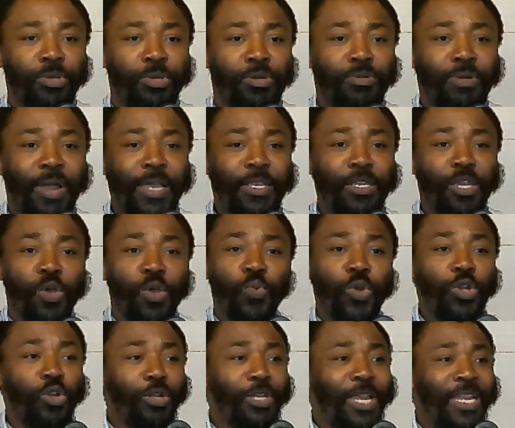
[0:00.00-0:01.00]
Right? We
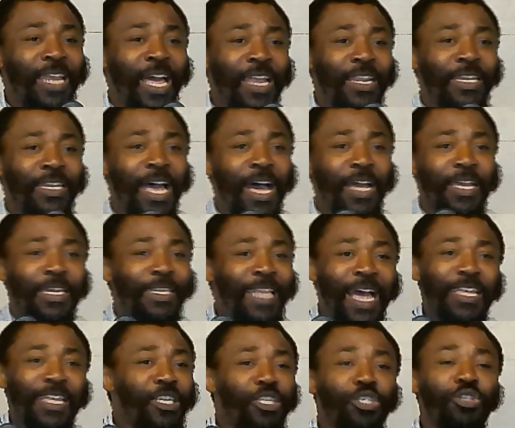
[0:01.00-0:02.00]
know
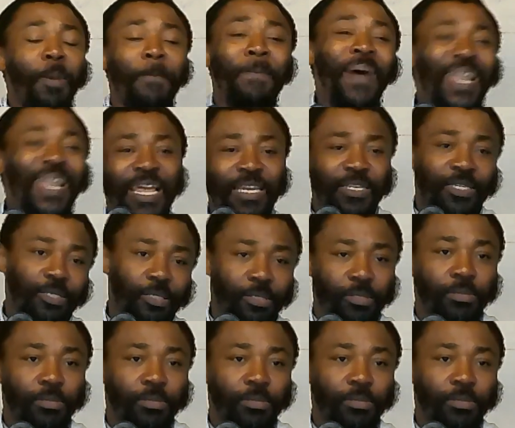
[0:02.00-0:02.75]
that it's not balanced.